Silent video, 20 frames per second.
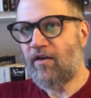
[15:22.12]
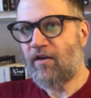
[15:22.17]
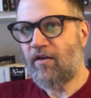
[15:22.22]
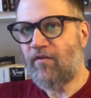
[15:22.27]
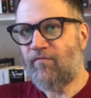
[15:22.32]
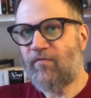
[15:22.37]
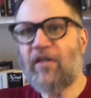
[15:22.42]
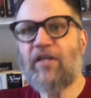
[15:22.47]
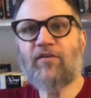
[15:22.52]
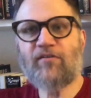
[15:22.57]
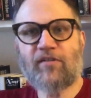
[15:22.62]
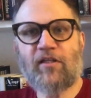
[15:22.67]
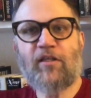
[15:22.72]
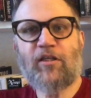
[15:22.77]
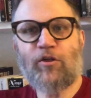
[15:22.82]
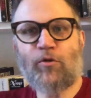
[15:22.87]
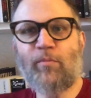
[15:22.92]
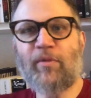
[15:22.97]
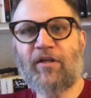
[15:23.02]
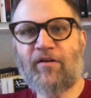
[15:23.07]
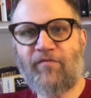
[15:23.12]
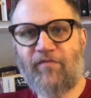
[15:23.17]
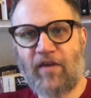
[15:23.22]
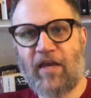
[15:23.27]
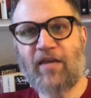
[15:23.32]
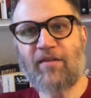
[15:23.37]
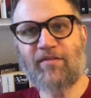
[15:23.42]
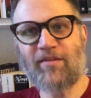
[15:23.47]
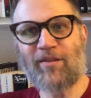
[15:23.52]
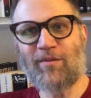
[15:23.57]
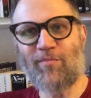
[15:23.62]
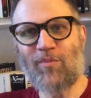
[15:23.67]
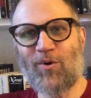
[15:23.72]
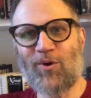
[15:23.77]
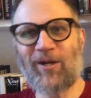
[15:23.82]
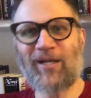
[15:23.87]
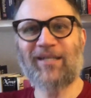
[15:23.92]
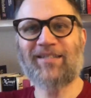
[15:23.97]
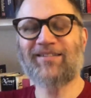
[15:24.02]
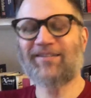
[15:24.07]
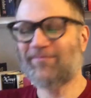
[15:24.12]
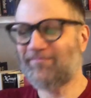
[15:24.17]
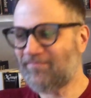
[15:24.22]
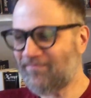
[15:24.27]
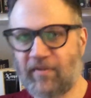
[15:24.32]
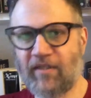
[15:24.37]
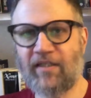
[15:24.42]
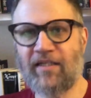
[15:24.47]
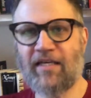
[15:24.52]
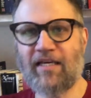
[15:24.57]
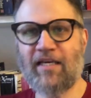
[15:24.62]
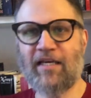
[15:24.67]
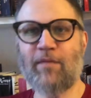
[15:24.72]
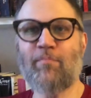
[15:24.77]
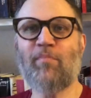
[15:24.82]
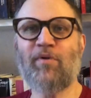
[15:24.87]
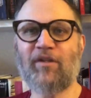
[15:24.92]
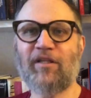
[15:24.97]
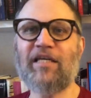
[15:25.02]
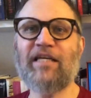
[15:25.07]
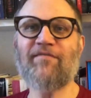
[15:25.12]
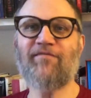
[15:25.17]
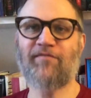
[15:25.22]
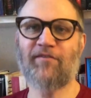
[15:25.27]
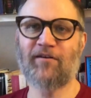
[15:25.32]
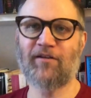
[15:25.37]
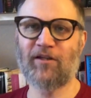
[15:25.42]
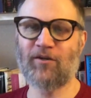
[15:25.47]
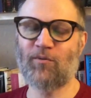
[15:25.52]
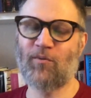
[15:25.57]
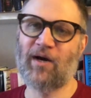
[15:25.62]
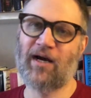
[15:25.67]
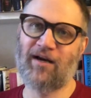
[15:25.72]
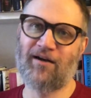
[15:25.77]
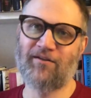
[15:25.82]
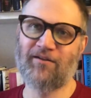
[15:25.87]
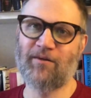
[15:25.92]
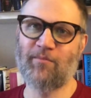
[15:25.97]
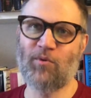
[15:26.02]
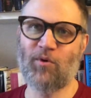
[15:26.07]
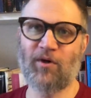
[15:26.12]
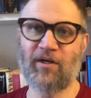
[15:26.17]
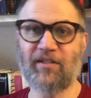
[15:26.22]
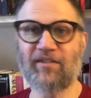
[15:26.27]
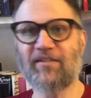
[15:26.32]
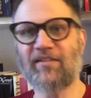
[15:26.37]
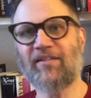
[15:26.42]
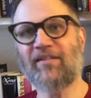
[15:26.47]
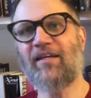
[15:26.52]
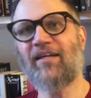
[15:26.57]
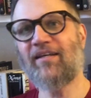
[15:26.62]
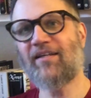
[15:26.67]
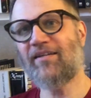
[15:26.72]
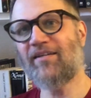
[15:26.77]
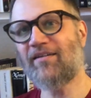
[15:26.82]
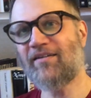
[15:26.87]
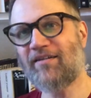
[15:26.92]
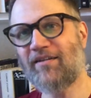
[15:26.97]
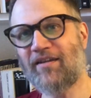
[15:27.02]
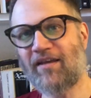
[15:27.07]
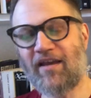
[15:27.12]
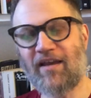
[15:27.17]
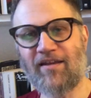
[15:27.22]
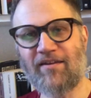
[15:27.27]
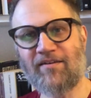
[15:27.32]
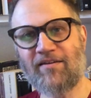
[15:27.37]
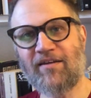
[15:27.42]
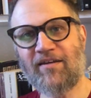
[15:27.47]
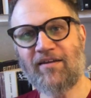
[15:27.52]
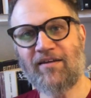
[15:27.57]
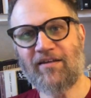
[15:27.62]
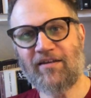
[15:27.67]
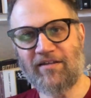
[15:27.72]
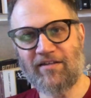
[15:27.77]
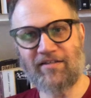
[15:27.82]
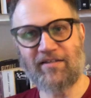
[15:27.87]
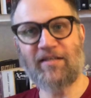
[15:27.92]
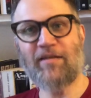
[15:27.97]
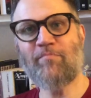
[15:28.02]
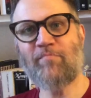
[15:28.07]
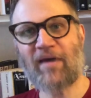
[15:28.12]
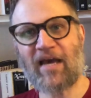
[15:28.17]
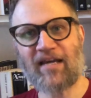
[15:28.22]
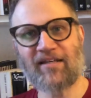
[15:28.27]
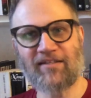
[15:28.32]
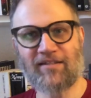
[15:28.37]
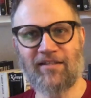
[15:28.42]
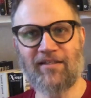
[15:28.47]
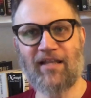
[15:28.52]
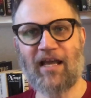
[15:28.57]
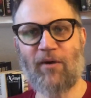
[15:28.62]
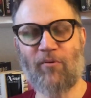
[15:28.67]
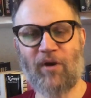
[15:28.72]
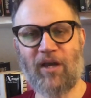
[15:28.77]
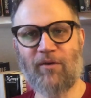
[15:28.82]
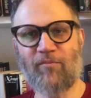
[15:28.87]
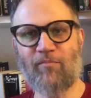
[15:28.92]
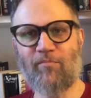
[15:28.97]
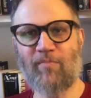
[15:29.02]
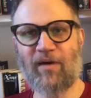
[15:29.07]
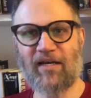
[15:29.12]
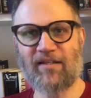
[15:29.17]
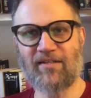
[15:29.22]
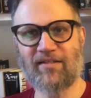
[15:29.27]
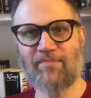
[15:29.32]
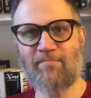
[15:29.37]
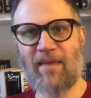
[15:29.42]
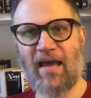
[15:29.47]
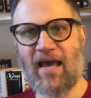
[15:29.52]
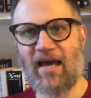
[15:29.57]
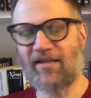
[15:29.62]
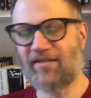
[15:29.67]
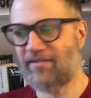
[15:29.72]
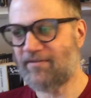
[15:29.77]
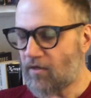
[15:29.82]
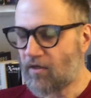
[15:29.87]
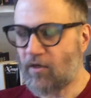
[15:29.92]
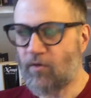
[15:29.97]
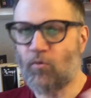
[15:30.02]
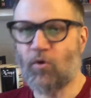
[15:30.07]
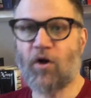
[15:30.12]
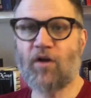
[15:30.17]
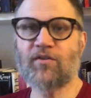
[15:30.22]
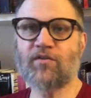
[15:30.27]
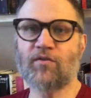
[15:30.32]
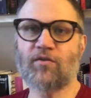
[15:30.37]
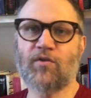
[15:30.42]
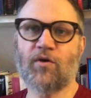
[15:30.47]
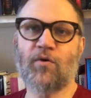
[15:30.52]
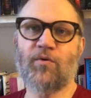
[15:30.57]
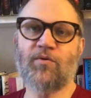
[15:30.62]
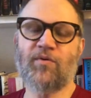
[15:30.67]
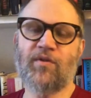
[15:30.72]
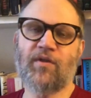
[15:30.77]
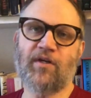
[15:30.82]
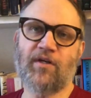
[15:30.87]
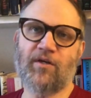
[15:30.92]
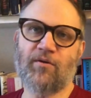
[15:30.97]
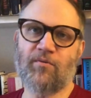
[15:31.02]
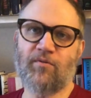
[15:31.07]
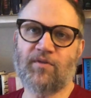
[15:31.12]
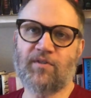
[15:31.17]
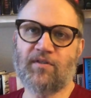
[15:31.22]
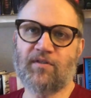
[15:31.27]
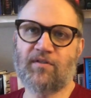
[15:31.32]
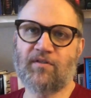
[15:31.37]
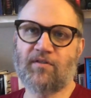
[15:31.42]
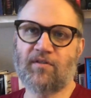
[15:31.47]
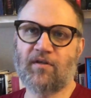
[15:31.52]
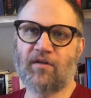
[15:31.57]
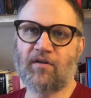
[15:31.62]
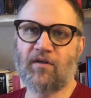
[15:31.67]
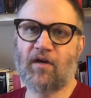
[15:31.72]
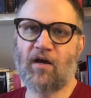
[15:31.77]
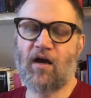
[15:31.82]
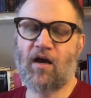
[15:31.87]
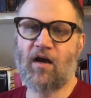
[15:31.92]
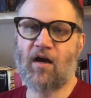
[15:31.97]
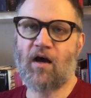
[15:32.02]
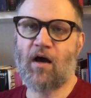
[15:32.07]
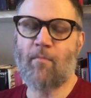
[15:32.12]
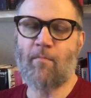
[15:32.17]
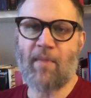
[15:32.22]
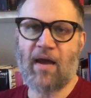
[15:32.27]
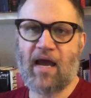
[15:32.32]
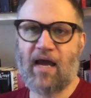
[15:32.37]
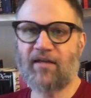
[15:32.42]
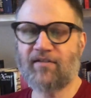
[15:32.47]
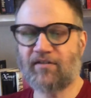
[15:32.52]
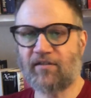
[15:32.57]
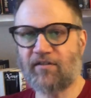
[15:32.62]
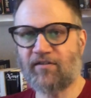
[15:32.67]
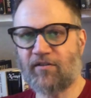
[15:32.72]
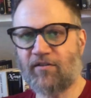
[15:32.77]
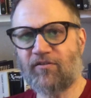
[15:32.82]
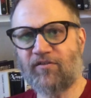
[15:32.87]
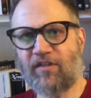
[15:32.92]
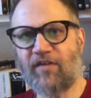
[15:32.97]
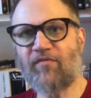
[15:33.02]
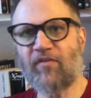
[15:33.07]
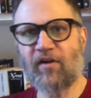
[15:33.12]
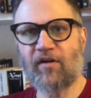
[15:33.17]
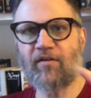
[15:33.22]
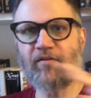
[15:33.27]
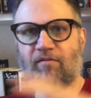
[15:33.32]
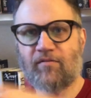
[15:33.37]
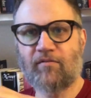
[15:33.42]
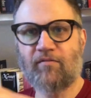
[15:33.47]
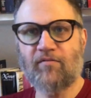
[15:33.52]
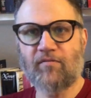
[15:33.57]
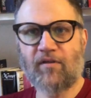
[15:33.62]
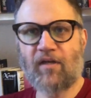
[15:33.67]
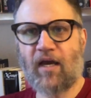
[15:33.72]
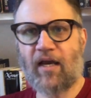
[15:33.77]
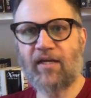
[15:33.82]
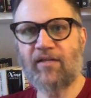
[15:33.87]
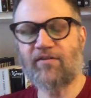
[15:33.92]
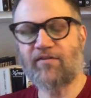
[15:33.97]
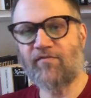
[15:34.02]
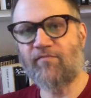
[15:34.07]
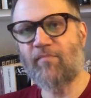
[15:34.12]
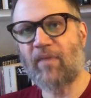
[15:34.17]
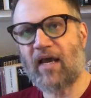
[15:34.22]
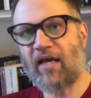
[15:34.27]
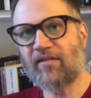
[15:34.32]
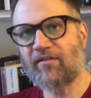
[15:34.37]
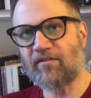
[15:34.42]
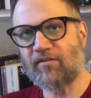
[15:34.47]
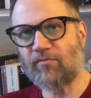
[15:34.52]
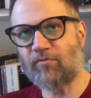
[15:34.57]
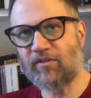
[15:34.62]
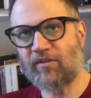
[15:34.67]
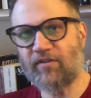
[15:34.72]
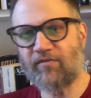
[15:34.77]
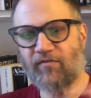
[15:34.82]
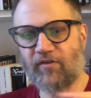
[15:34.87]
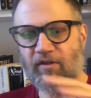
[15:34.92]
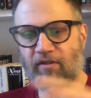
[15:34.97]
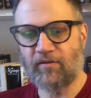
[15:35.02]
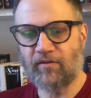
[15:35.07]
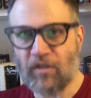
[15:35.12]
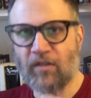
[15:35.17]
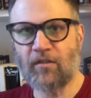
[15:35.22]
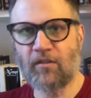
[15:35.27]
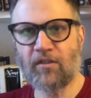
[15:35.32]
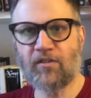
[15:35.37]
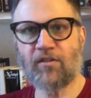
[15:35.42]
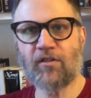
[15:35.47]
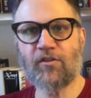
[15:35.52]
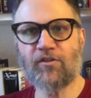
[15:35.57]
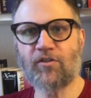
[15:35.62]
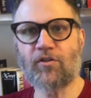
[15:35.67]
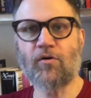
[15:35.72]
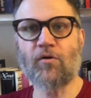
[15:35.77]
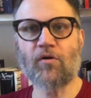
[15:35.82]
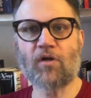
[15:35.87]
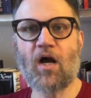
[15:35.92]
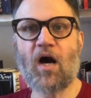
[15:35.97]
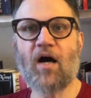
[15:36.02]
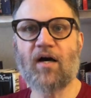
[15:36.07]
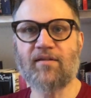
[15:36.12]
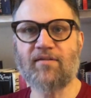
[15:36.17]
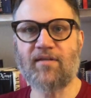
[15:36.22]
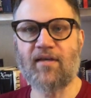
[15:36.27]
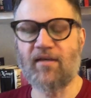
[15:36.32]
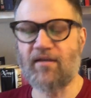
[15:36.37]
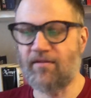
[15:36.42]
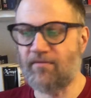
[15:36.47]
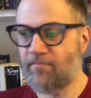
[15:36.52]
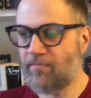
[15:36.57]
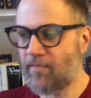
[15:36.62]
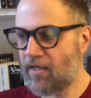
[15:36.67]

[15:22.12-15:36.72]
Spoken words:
feels a little bit of faith in the mornings, and that he can believe for a little while in the mornings, and is impacted in that way by this Mass. And we're also told that it was a Mass because there's different kinds of Masses with different liturgical content.